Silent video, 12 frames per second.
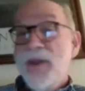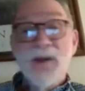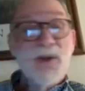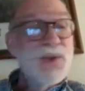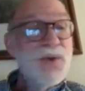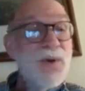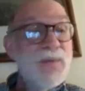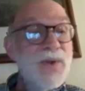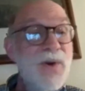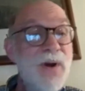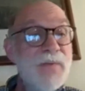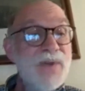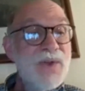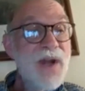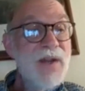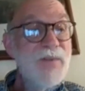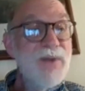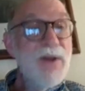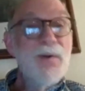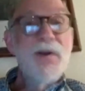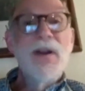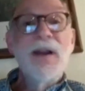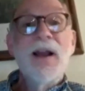a thunderstorm, so I was trying to mute.